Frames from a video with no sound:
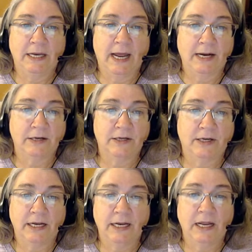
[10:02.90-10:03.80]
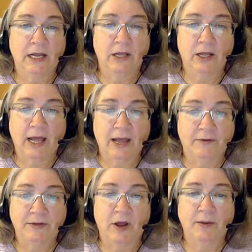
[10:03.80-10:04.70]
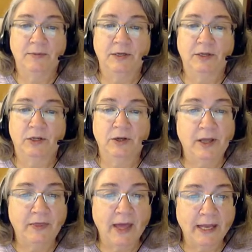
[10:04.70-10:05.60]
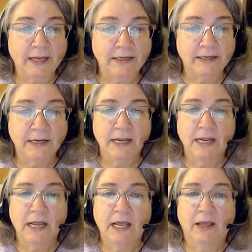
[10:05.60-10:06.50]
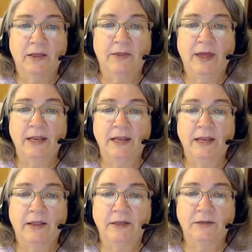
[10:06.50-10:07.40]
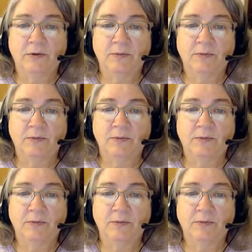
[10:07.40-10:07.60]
actually have time to look at that, then this would